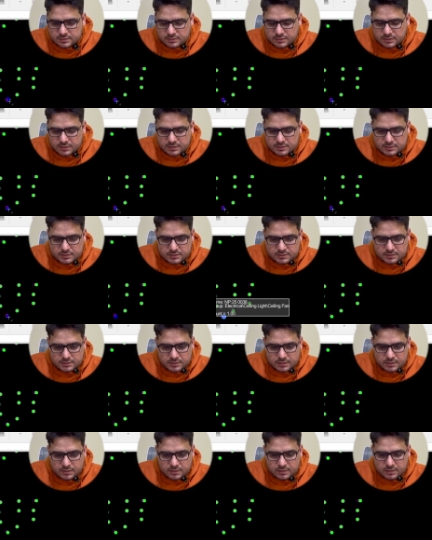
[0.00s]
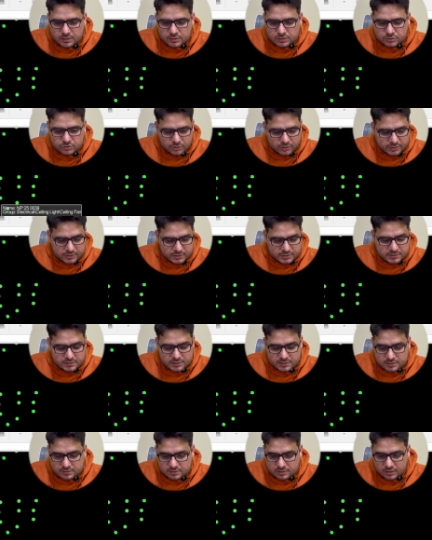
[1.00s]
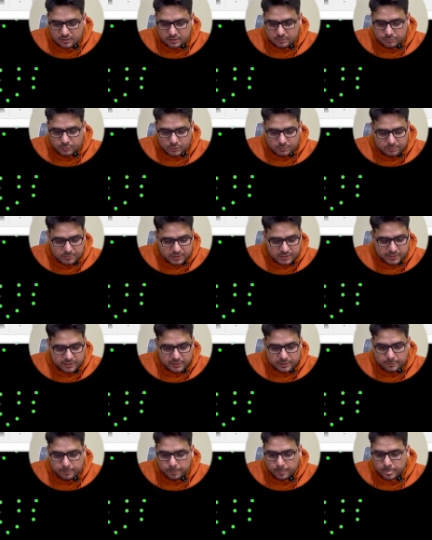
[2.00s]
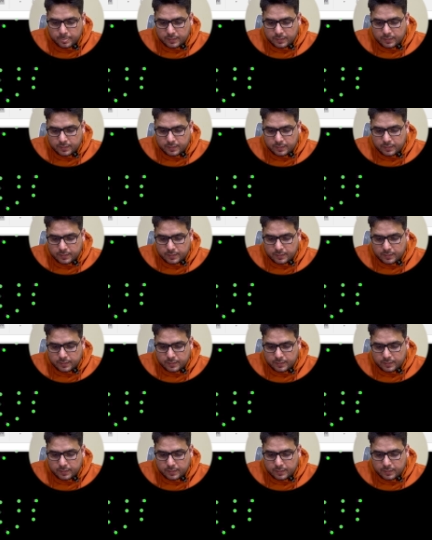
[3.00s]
this sorry this is probably